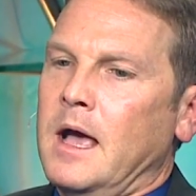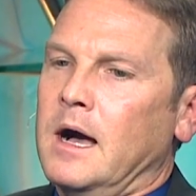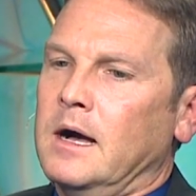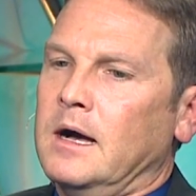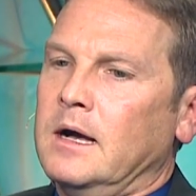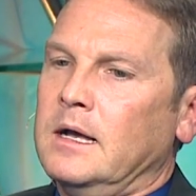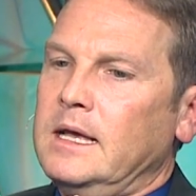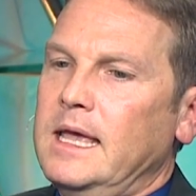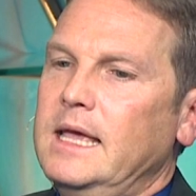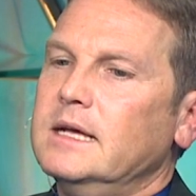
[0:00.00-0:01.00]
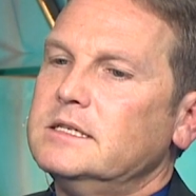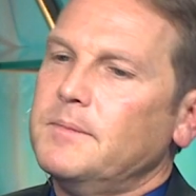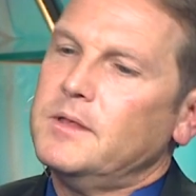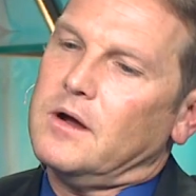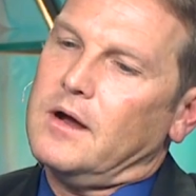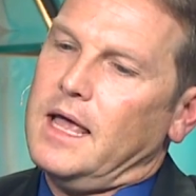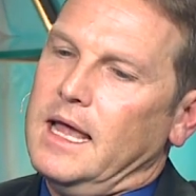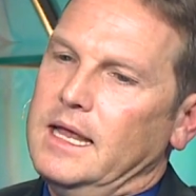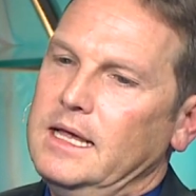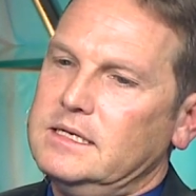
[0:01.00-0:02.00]
uh, he gets up there
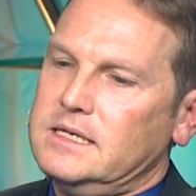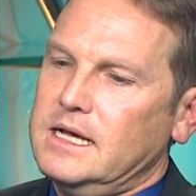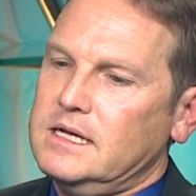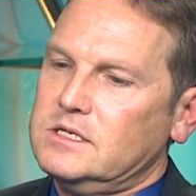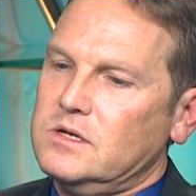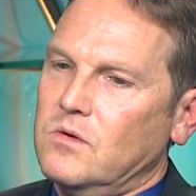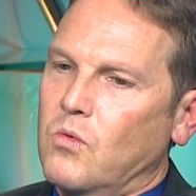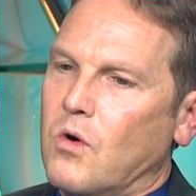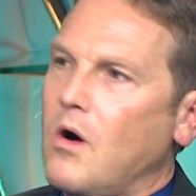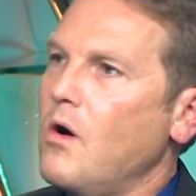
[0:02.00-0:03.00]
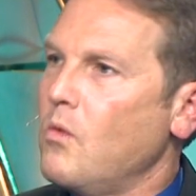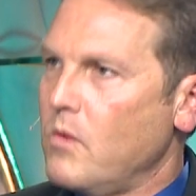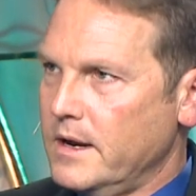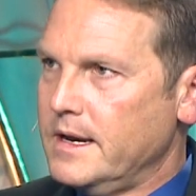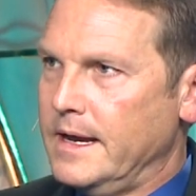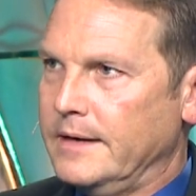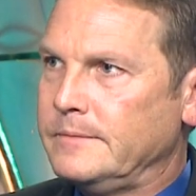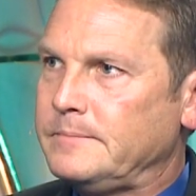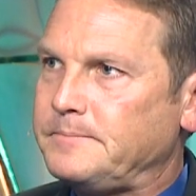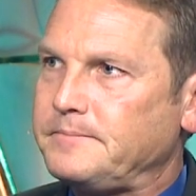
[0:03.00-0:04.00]
and he says, we're all one now.